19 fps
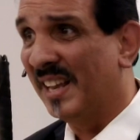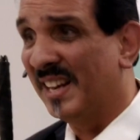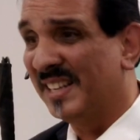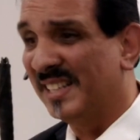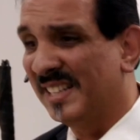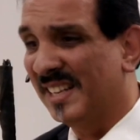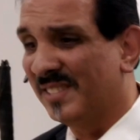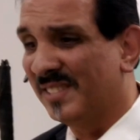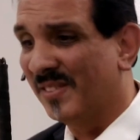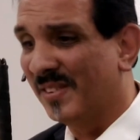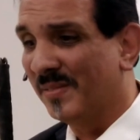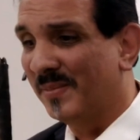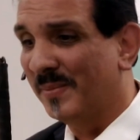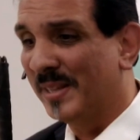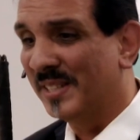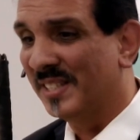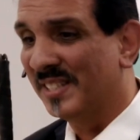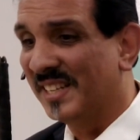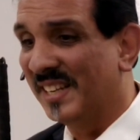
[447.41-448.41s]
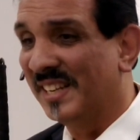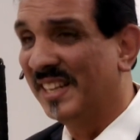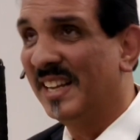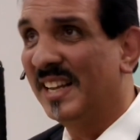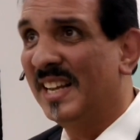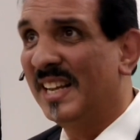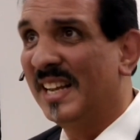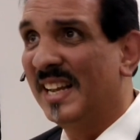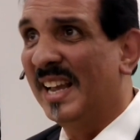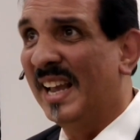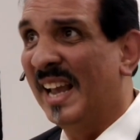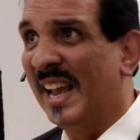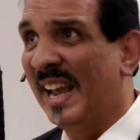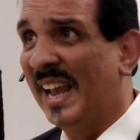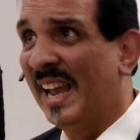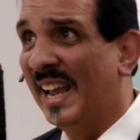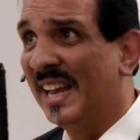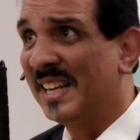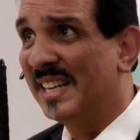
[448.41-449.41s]
That's what I meant to say.
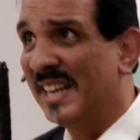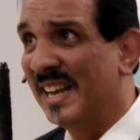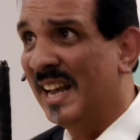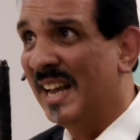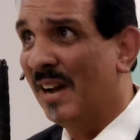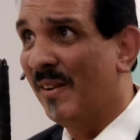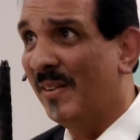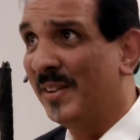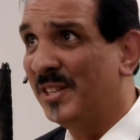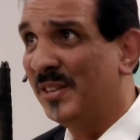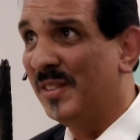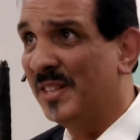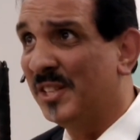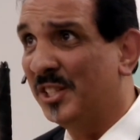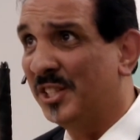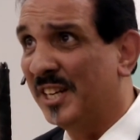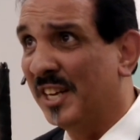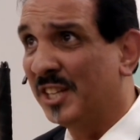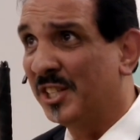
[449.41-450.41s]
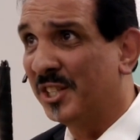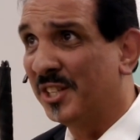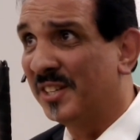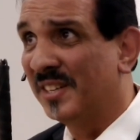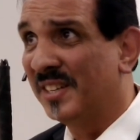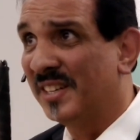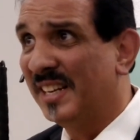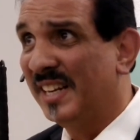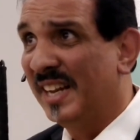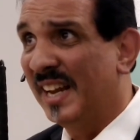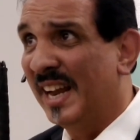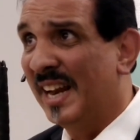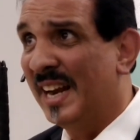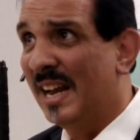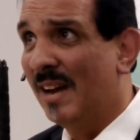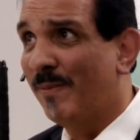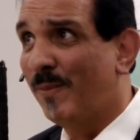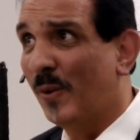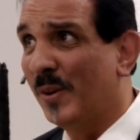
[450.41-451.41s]
And now I do this gesture, and
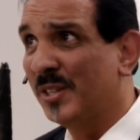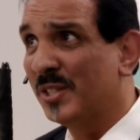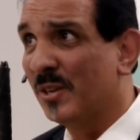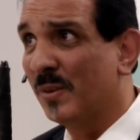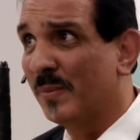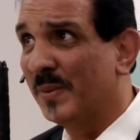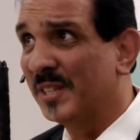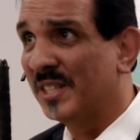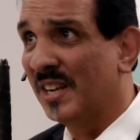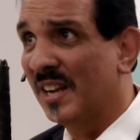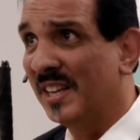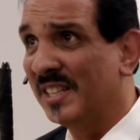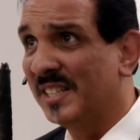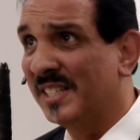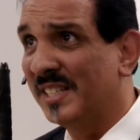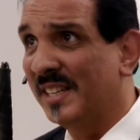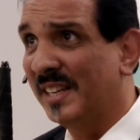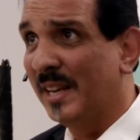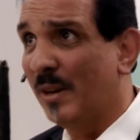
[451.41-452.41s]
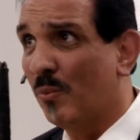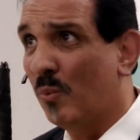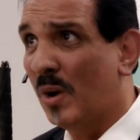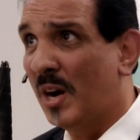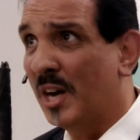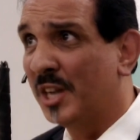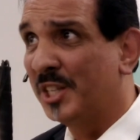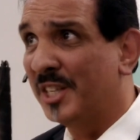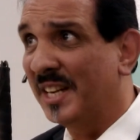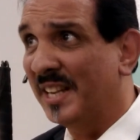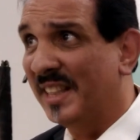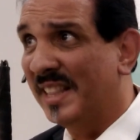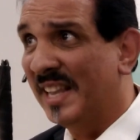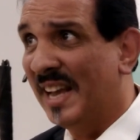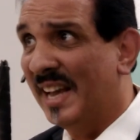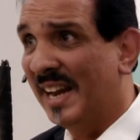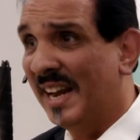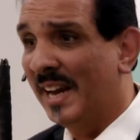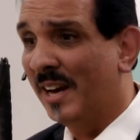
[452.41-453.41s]
now VoiceOver is constantly watching
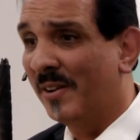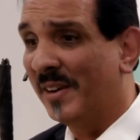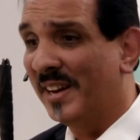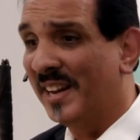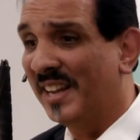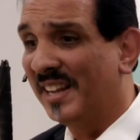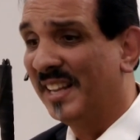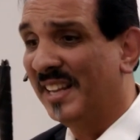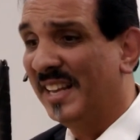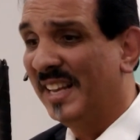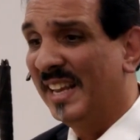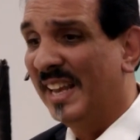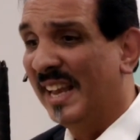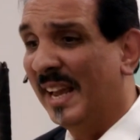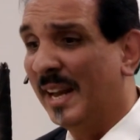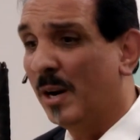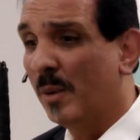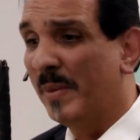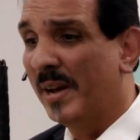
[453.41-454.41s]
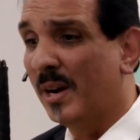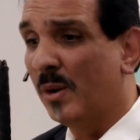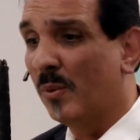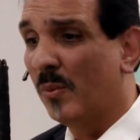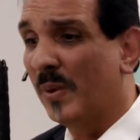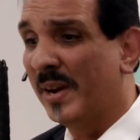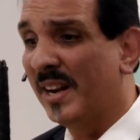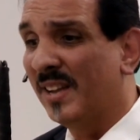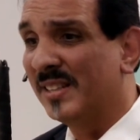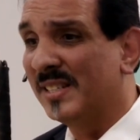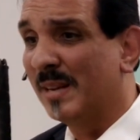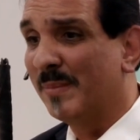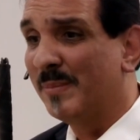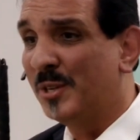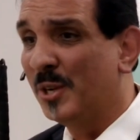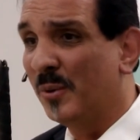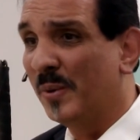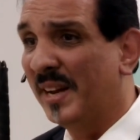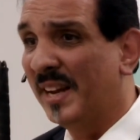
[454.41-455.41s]
that area. And no matter what else I'm
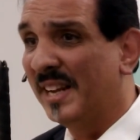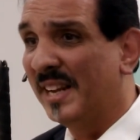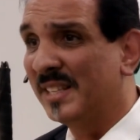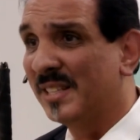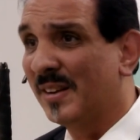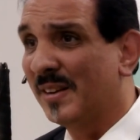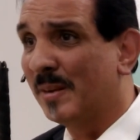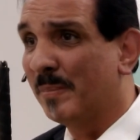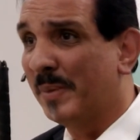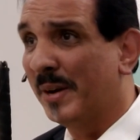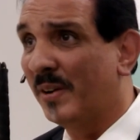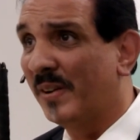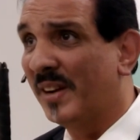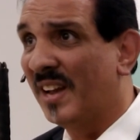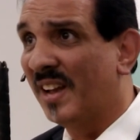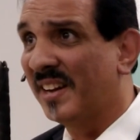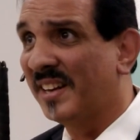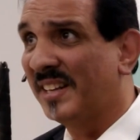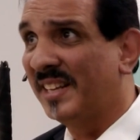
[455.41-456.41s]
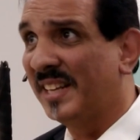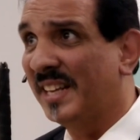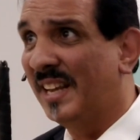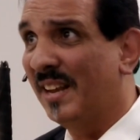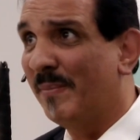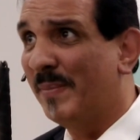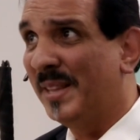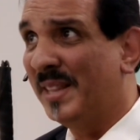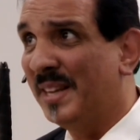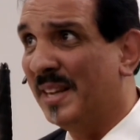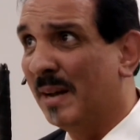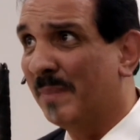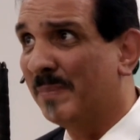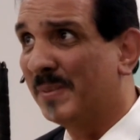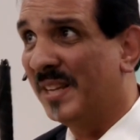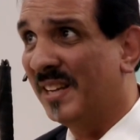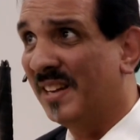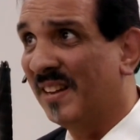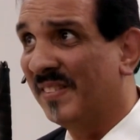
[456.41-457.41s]
doing, it's going to periodically give me the
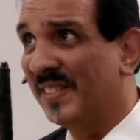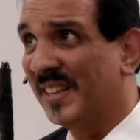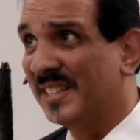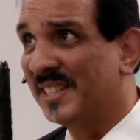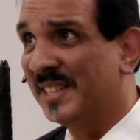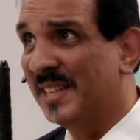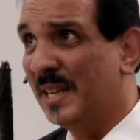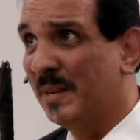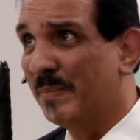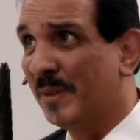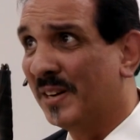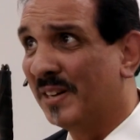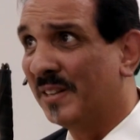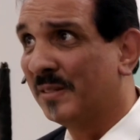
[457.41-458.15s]
update on that seat bar.